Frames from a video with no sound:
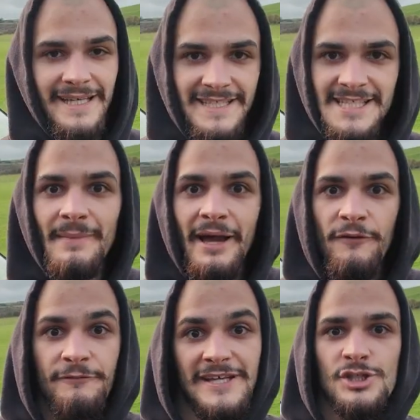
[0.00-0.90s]
This is my
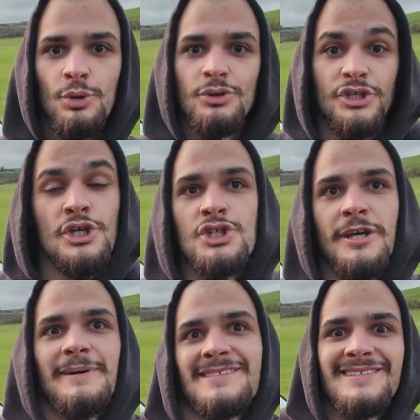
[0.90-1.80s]
official
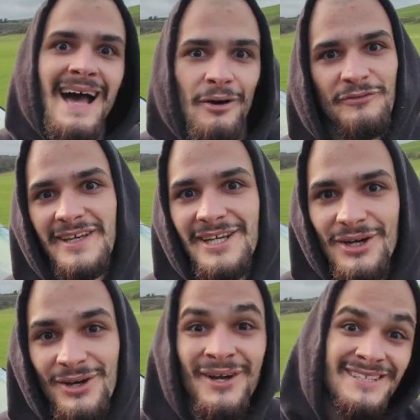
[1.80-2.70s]
YouTuber style
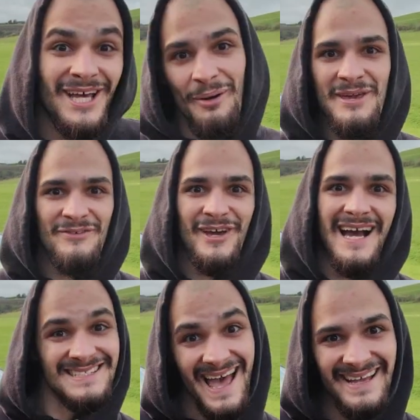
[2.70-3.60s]
video. Tell me if you
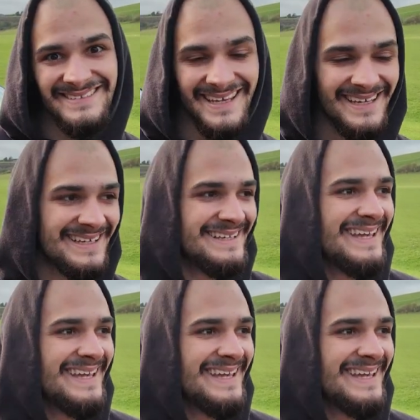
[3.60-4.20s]
guys liked it.